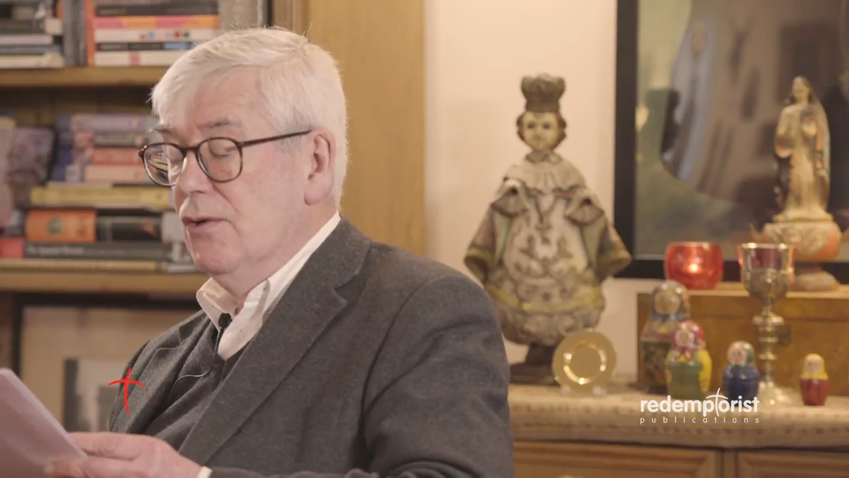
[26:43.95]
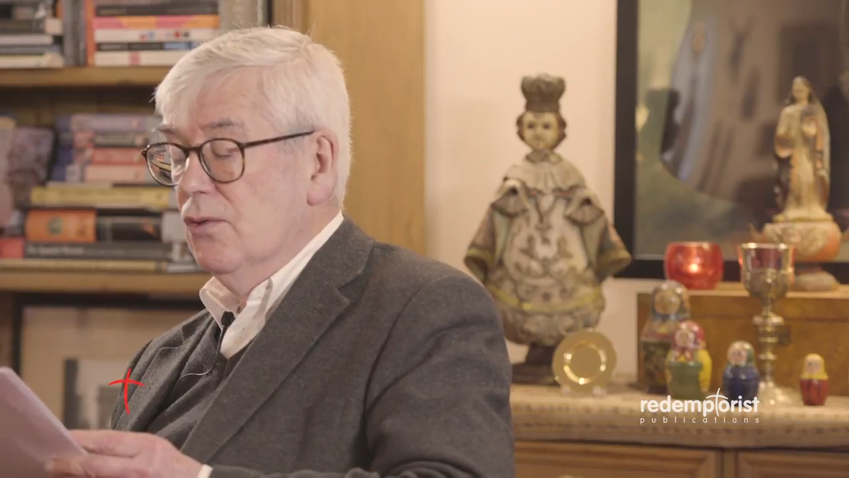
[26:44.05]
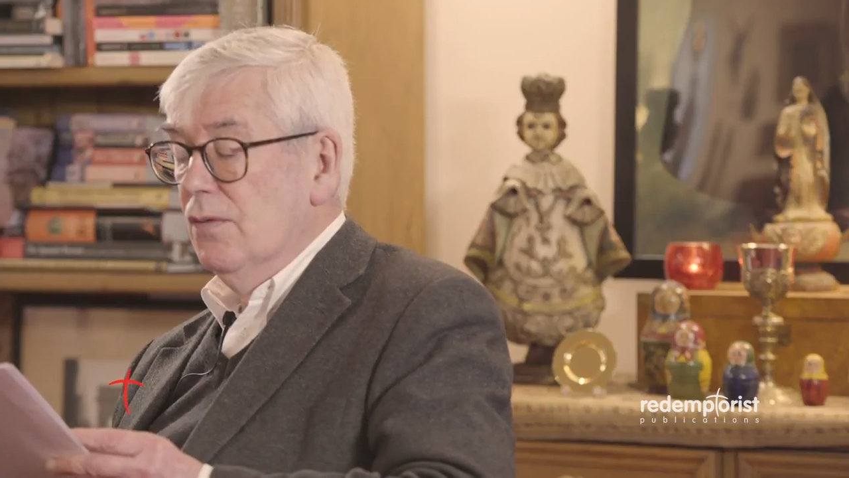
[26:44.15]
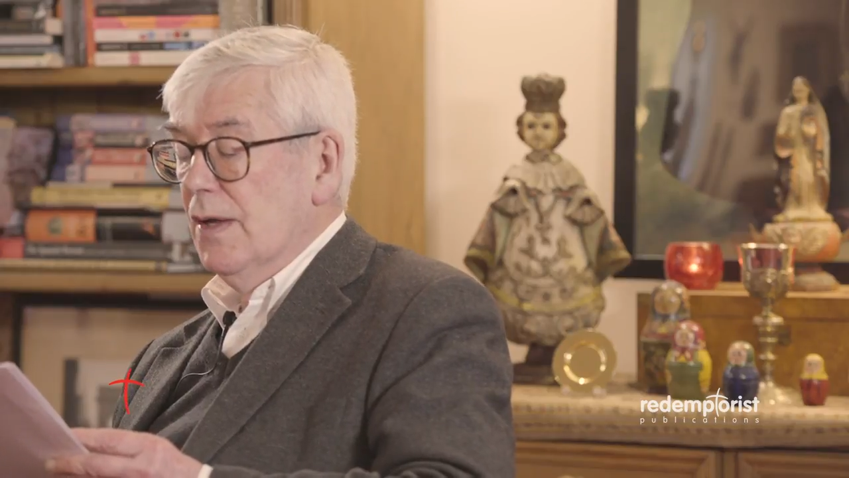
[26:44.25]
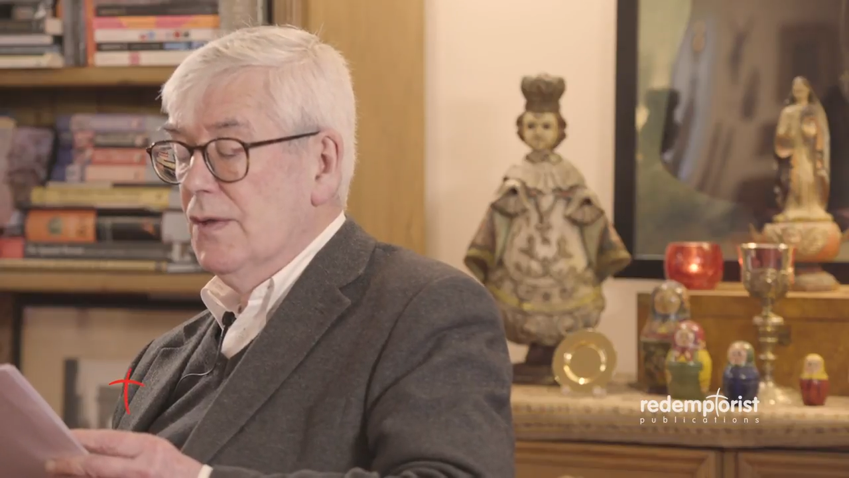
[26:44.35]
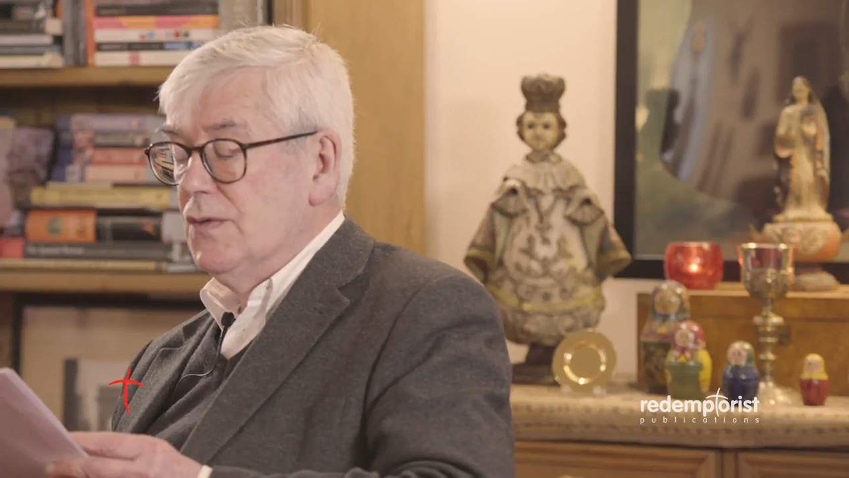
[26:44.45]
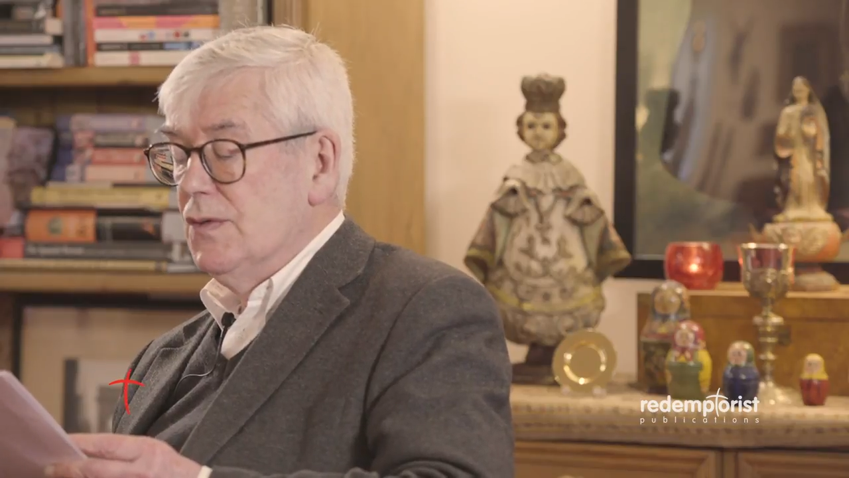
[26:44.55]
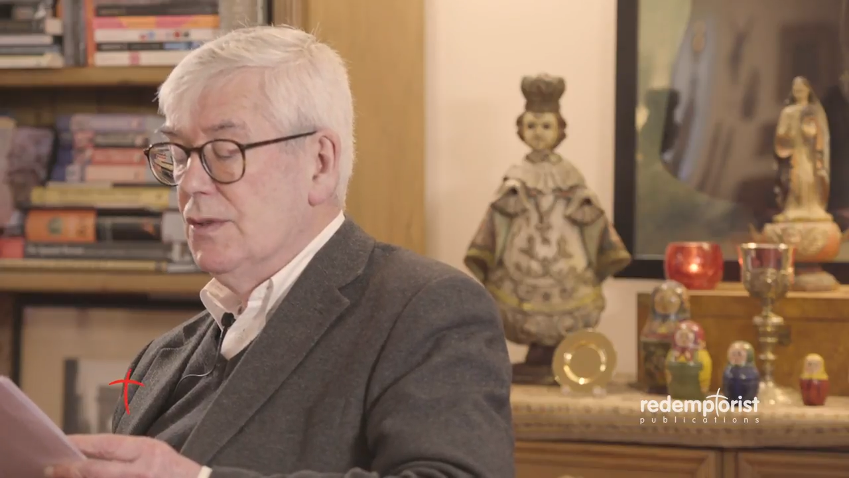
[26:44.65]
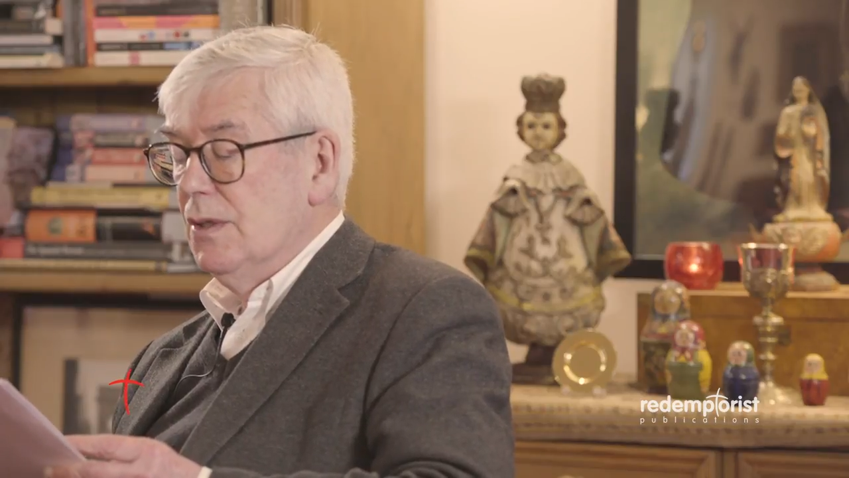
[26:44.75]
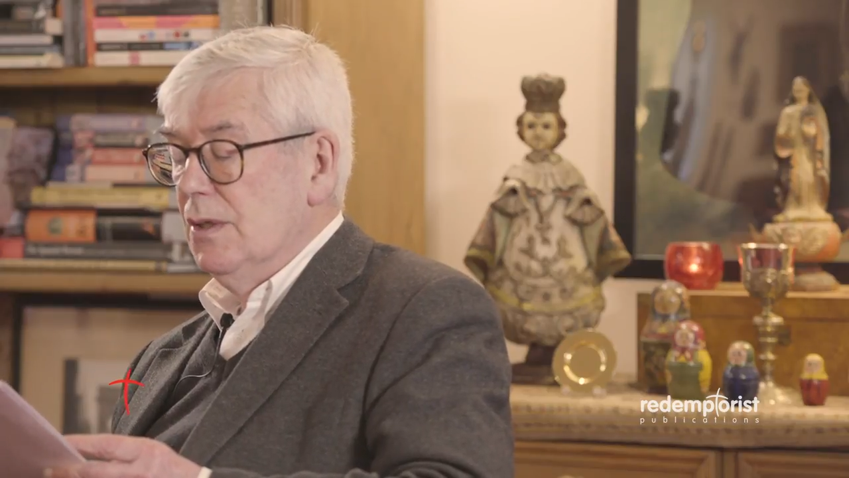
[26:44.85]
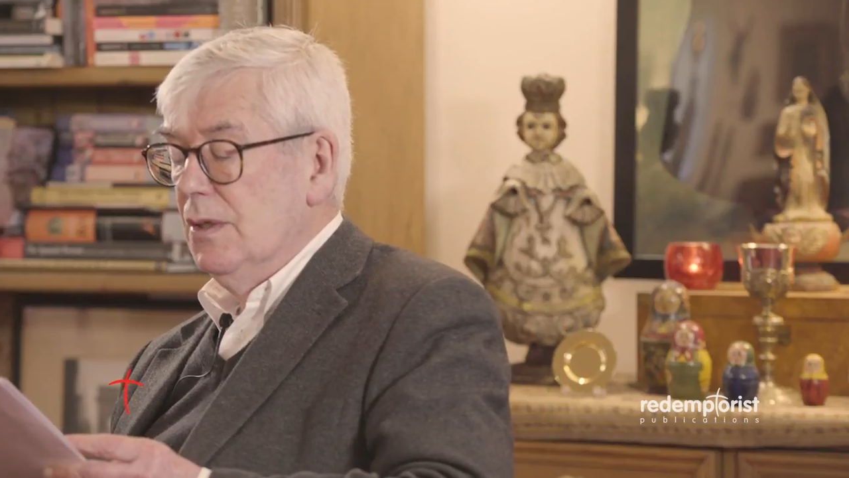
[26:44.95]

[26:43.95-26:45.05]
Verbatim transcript: Do this